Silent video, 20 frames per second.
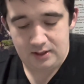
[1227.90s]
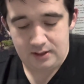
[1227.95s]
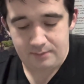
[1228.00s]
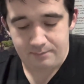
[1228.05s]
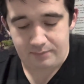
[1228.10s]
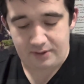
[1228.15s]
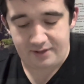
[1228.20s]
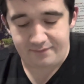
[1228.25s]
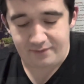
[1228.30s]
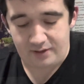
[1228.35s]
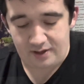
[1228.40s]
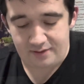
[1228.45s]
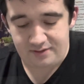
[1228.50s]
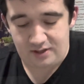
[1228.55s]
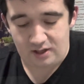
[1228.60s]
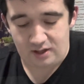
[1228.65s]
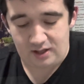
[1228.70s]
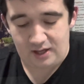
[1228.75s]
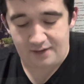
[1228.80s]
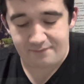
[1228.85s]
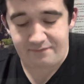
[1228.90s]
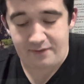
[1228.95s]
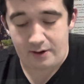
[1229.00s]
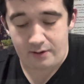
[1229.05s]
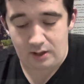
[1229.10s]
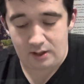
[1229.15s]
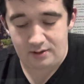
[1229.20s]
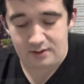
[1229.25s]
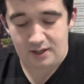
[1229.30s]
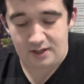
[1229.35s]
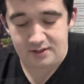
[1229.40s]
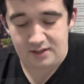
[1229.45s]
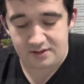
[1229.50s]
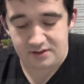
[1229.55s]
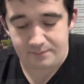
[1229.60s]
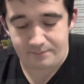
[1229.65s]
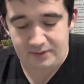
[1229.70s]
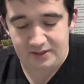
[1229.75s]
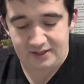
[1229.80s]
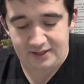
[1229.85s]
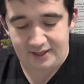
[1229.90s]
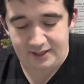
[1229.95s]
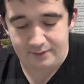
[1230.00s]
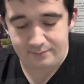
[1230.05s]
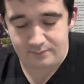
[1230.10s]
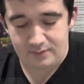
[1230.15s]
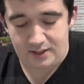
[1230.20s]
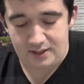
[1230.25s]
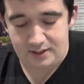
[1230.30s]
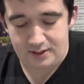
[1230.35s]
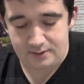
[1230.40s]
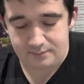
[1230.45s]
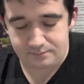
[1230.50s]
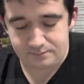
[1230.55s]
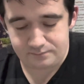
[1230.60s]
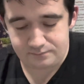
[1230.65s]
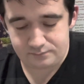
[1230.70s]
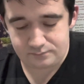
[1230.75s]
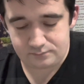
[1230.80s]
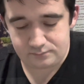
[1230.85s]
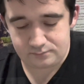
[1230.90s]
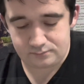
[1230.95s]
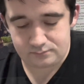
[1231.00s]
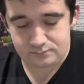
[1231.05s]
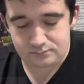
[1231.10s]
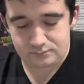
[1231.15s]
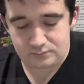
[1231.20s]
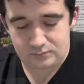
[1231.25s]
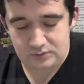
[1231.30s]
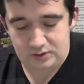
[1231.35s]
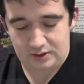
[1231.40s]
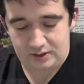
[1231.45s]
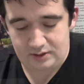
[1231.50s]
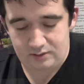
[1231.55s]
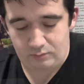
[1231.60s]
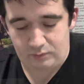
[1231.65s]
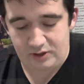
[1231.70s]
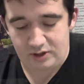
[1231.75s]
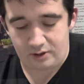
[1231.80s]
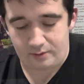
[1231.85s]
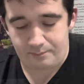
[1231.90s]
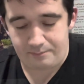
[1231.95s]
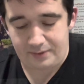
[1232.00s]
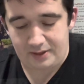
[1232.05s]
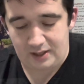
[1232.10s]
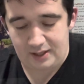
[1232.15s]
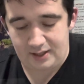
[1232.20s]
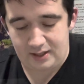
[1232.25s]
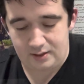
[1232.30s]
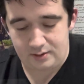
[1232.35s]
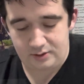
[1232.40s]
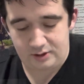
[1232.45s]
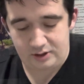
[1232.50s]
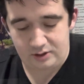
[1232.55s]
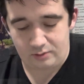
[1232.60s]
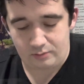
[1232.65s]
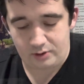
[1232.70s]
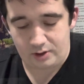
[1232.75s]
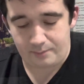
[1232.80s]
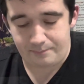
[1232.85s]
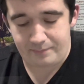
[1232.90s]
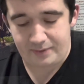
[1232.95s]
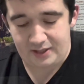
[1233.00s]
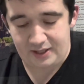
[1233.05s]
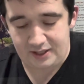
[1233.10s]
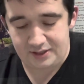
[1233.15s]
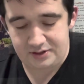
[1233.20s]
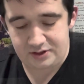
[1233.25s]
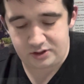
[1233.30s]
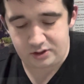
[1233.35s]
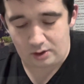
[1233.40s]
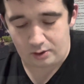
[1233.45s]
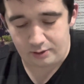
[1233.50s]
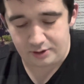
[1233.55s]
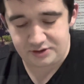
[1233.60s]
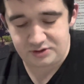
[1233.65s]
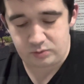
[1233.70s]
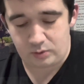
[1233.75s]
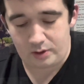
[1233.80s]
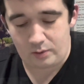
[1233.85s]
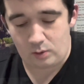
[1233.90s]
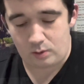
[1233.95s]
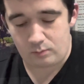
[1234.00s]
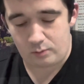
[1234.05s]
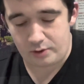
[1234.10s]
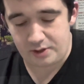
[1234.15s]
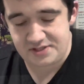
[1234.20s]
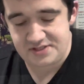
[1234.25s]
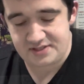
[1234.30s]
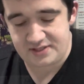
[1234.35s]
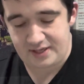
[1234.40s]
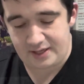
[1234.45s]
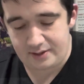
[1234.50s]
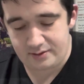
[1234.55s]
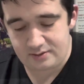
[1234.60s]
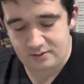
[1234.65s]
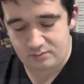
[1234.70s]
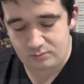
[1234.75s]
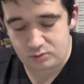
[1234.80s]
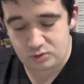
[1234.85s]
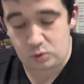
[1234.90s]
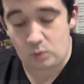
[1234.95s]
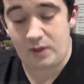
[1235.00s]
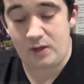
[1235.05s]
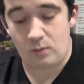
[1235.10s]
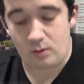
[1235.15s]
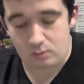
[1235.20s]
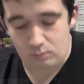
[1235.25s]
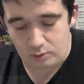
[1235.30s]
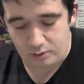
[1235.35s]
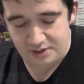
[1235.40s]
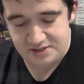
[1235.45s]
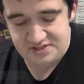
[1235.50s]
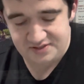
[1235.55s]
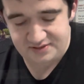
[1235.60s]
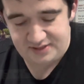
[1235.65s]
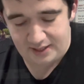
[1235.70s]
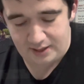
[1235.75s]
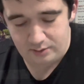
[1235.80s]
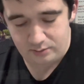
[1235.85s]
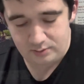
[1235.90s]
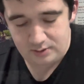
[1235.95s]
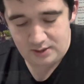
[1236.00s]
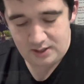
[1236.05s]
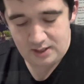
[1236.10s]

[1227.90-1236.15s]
But another big game. We got Bard, Thorin, 21 Warriors of Dale,